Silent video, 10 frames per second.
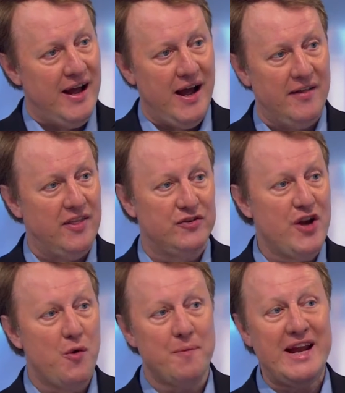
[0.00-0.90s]
There's
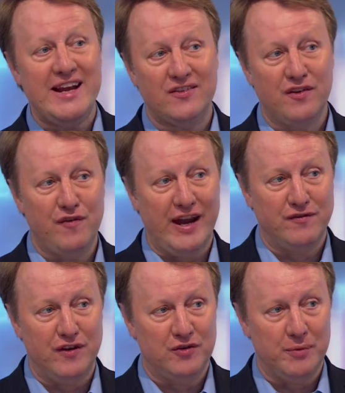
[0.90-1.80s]
no immediate
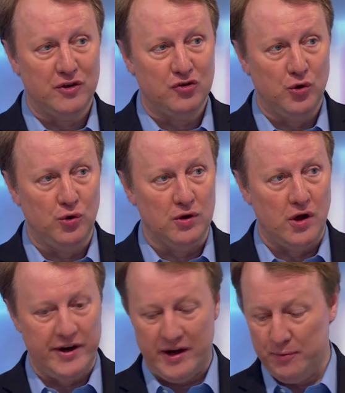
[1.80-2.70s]
effect visible at all
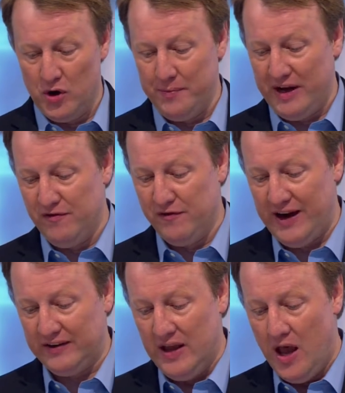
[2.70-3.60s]
on unemployment. In
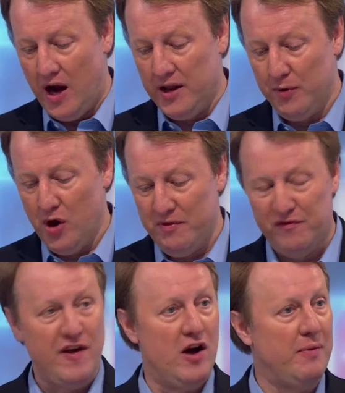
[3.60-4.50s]
fact, unemployment
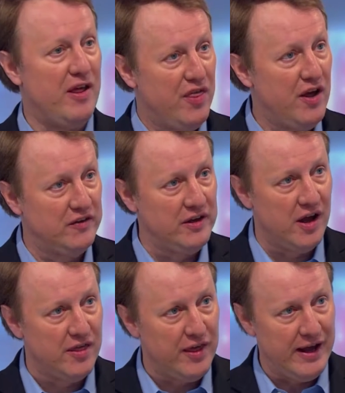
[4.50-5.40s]
fell by
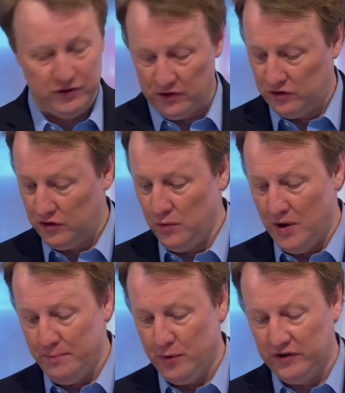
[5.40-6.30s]
39,000 to
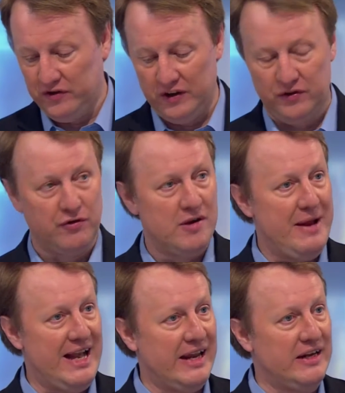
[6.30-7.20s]
1.63
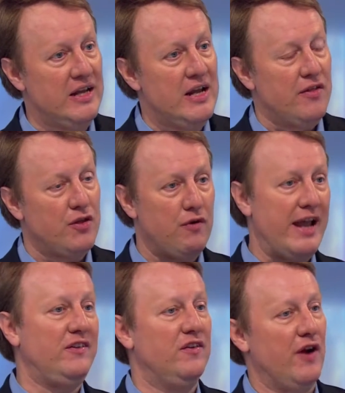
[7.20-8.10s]
million. The
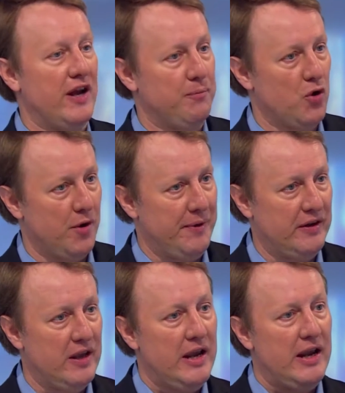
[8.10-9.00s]
rate of
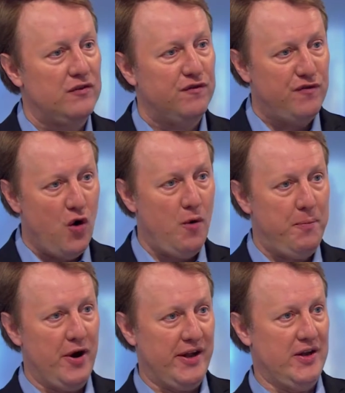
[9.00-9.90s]
unemployment is
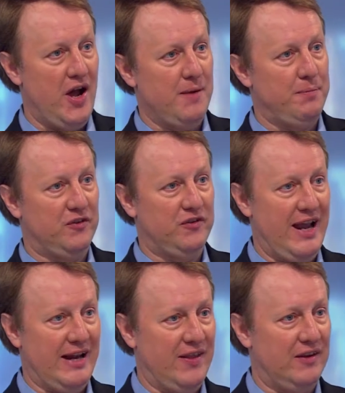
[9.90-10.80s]

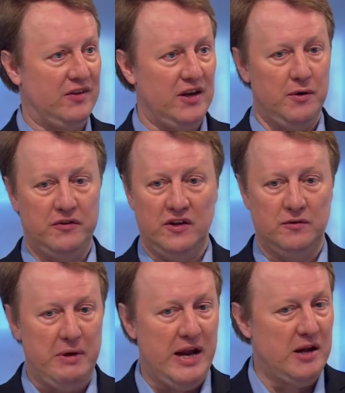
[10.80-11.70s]
4.9%. That's the lowest
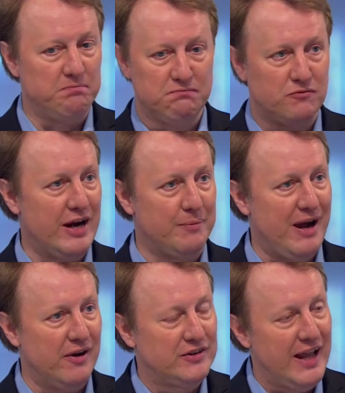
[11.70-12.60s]
it's been in around
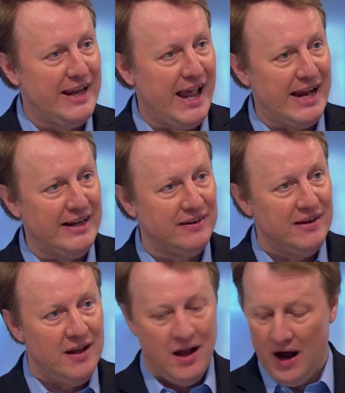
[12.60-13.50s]
about a decade,
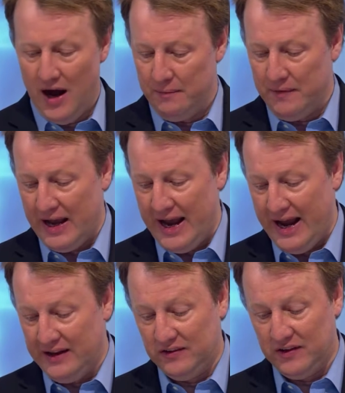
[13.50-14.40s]

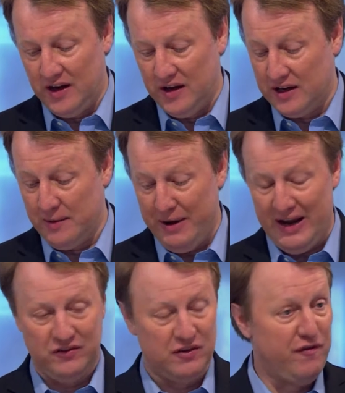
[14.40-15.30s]
and
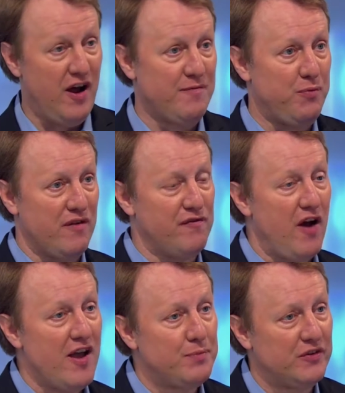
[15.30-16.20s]
compares to
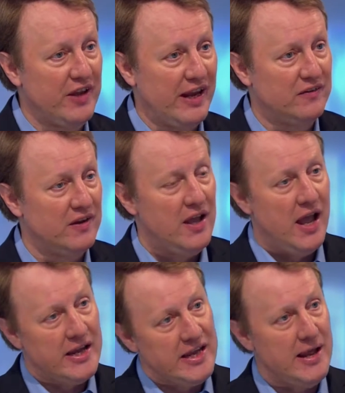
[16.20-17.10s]
5.5%
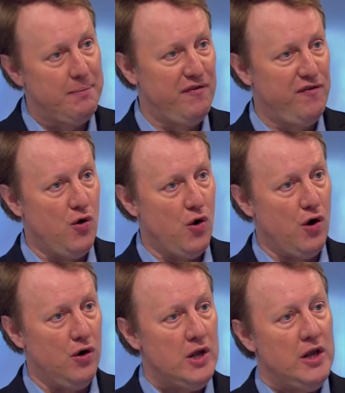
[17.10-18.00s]
a year
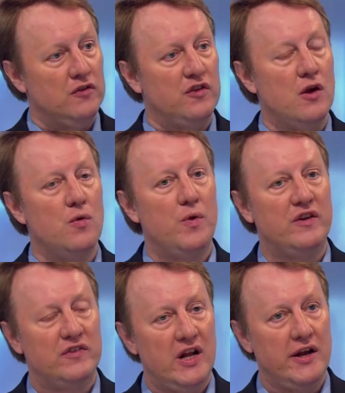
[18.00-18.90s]
before. So
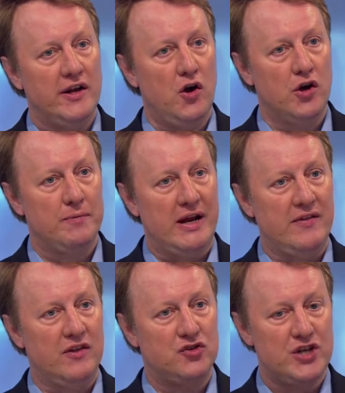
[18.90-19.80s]
we're still an
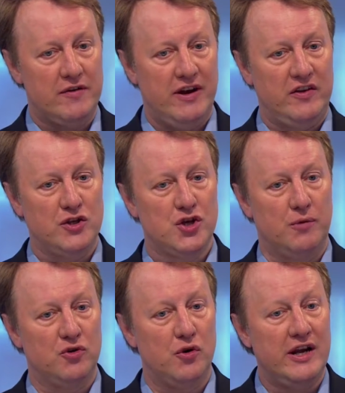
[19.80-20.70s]
economy that's generating
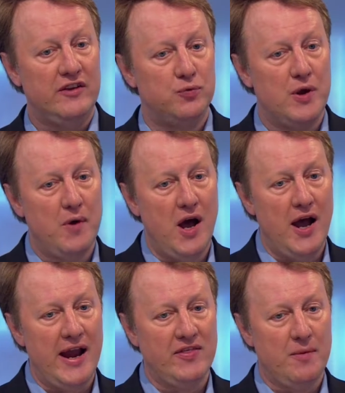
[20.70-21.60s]
jobs, or at least we
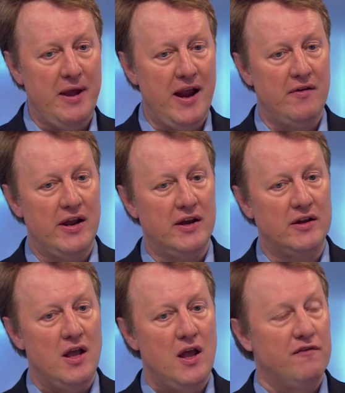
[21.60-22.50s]
were in the
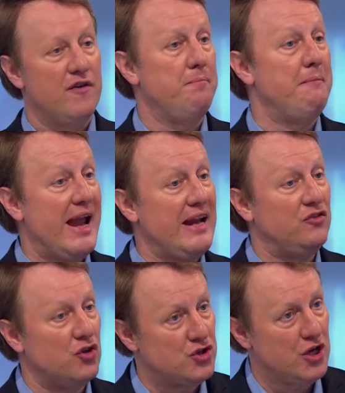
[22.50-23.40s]
period from May
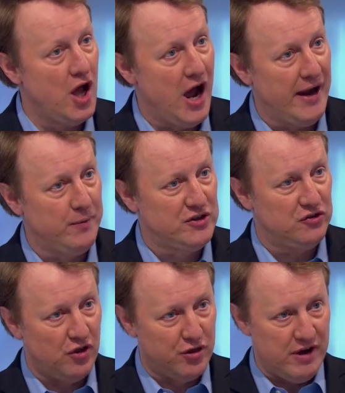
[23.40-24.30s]
to July, which
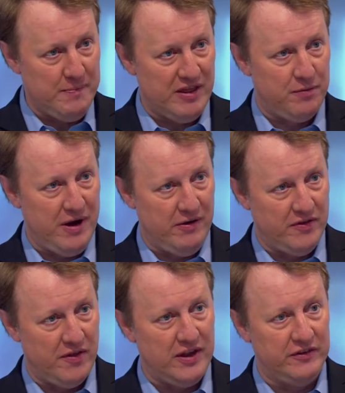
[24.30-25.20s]
is a 3-month
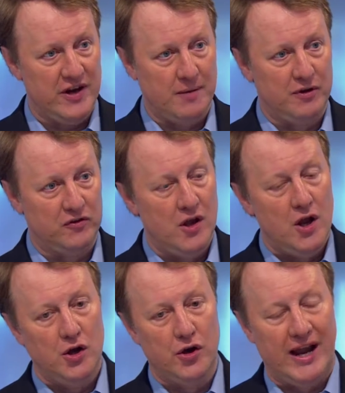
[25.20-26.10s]
period that these numbers
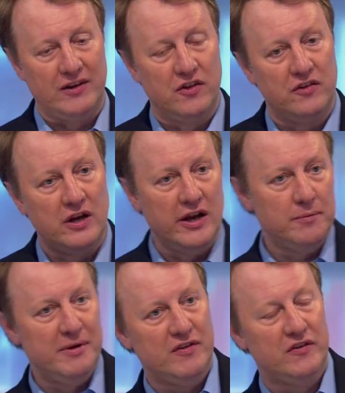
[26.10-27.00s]
look at. So there's a
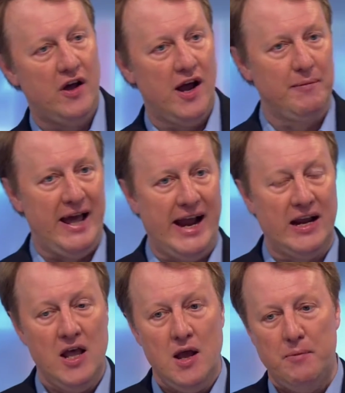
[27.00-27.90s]
little bit of a time
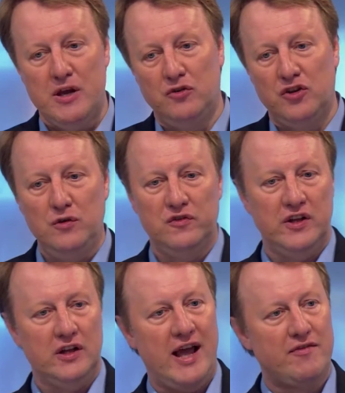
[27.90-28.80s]
lag, but you do
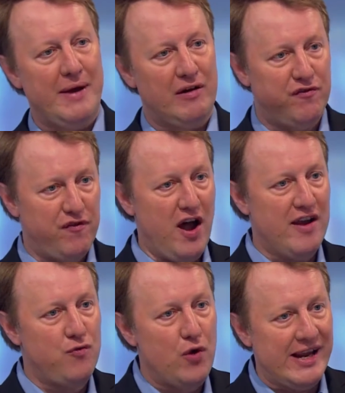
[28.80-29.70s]
still have about
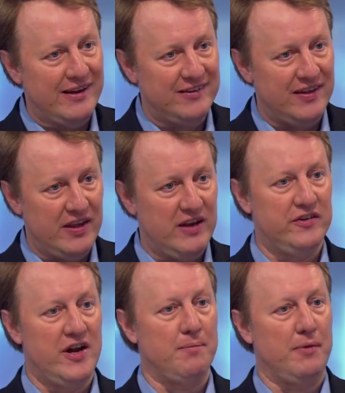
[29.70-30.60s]
5 weeks in
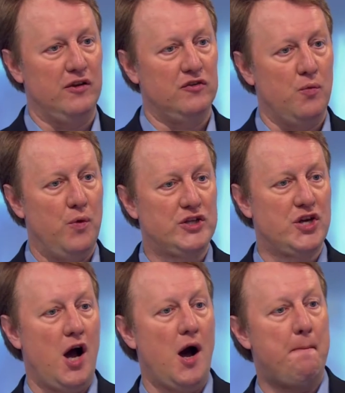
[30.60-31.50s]
these numbers, which
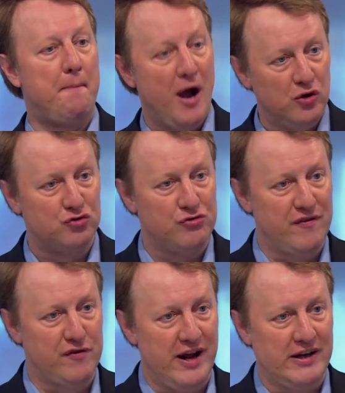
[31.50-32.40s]
are
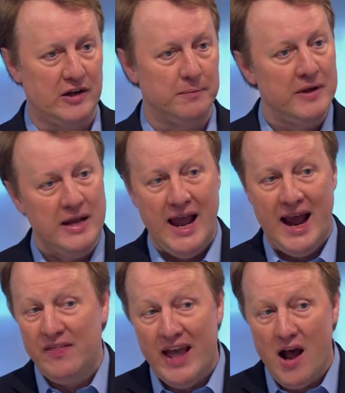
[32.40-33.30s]
post-referendum,
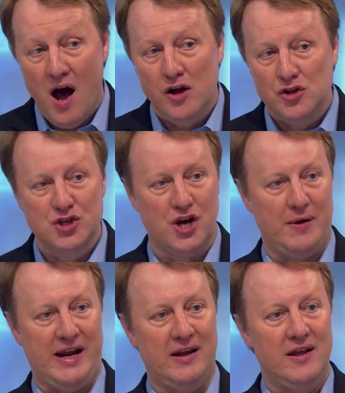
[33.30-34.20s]
and they aren't
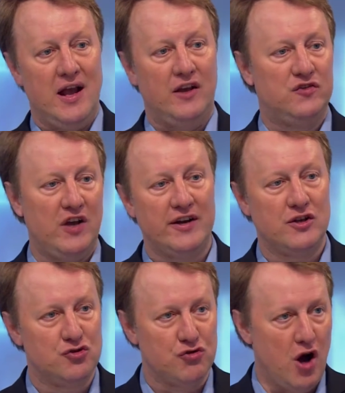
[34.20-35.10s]
showing a
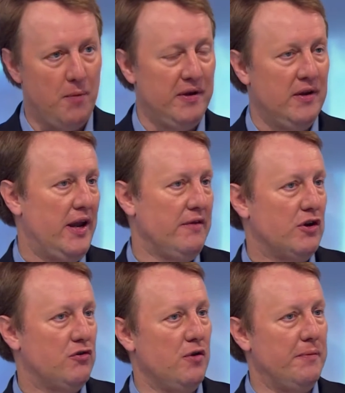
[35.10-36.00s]
sudden drop in
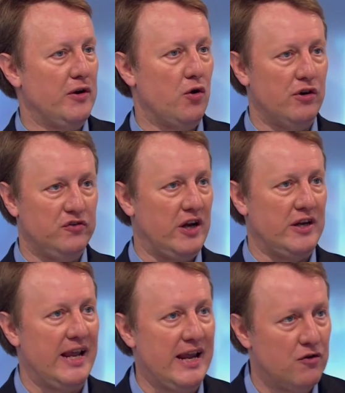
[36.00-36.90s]
recruitment or a
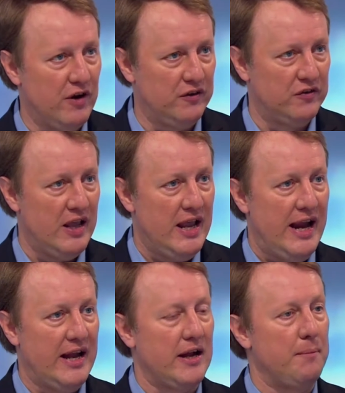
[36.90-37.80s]
sudden increase
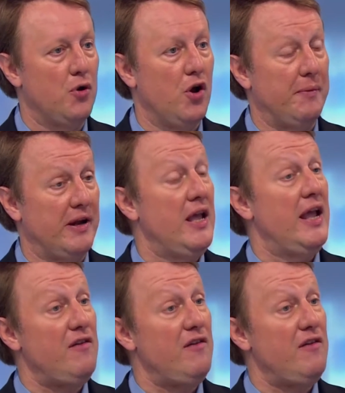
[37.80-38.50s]
in unemployment.